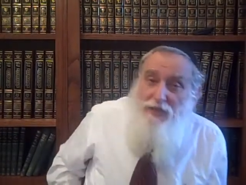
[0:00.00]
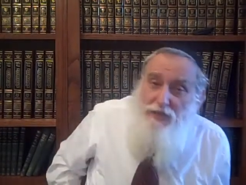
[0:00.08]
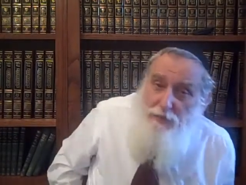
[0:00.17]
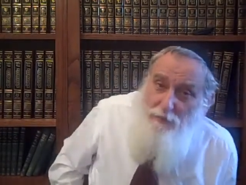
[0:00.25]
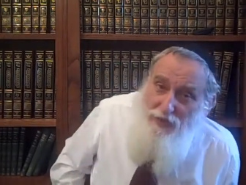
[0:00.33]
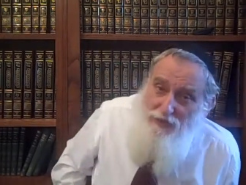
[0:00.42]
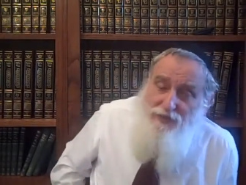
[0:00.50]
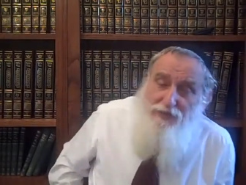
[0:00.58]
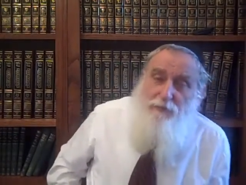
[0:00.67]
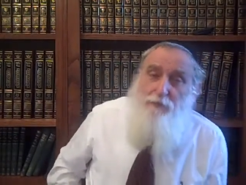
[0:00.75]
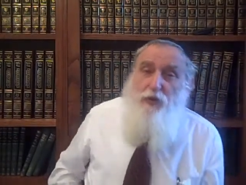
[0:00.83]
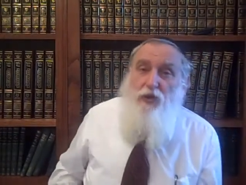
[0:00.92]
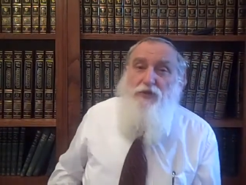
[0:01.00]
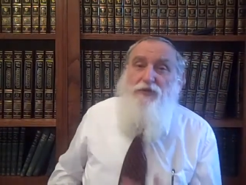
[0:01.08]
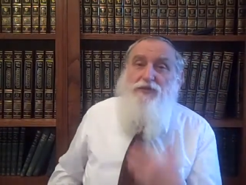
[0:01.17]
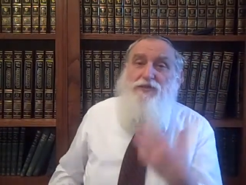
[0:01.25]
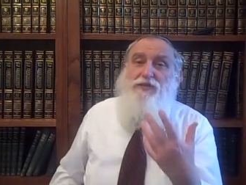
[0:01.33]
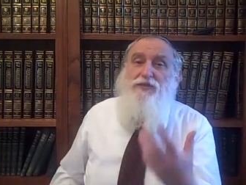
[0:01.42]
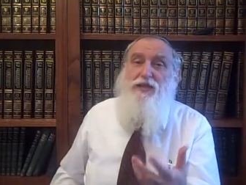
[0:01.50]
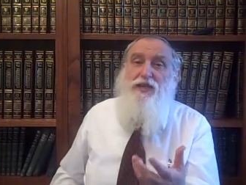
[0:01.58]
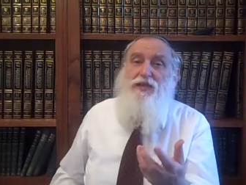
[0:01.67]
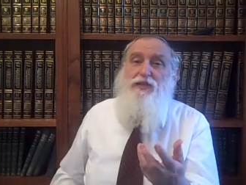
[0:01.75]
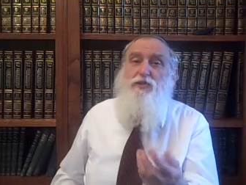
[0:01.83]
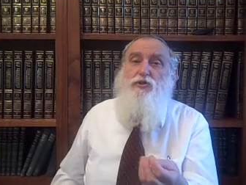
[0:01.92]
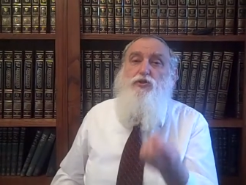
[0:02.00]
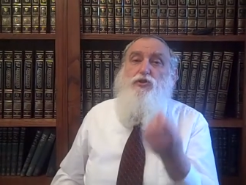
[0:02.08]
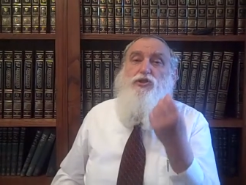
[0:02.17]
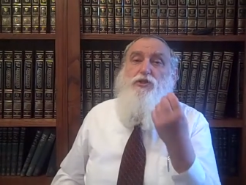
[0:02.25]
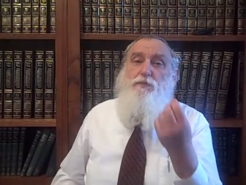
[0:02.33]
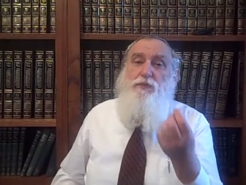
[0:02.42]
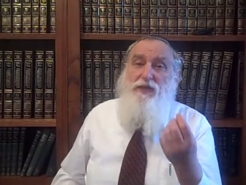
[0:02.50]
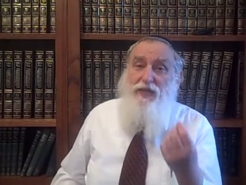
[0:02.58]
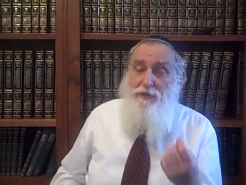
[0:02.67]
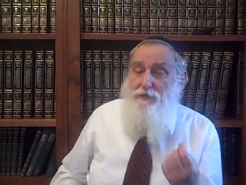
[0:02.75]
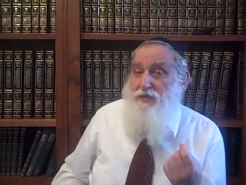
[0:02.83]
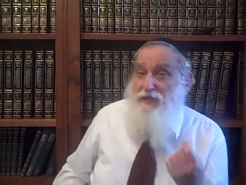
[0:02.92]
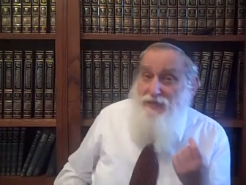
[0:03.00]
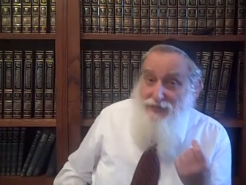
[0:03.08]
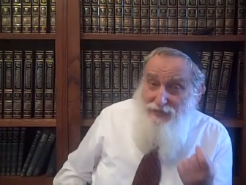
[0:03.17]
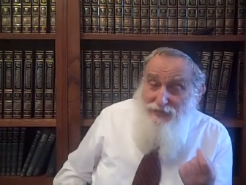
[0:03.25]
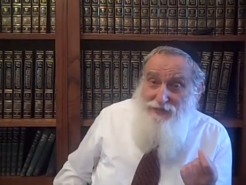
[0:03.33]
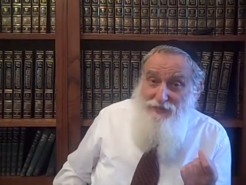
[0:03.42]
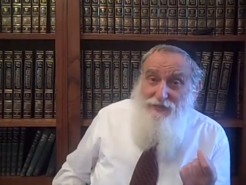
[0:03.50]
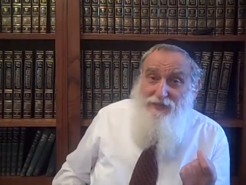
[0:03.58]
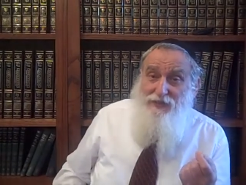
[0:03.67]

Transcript: is based upon the desire to supplant God